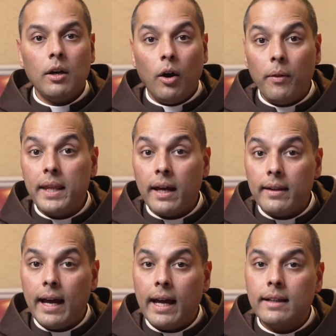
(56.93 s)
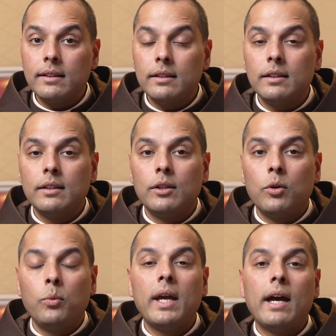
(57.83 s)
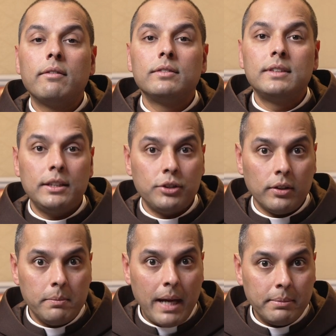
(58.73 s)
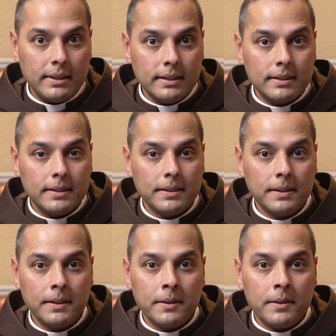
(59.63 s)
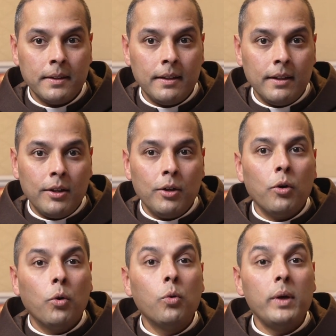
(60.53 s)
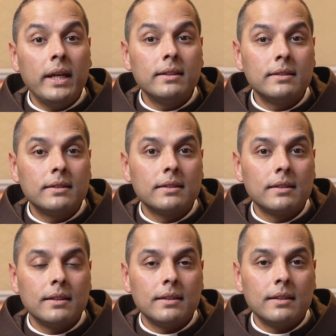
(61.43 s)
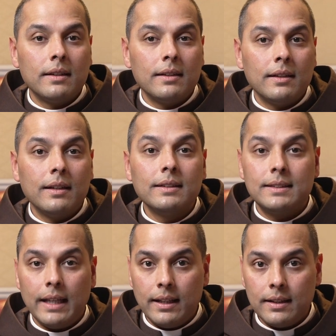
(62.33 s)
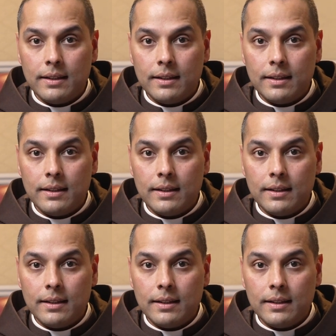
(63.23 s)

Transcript: On the other hand, we have Saint John the Baptist, who is a saint.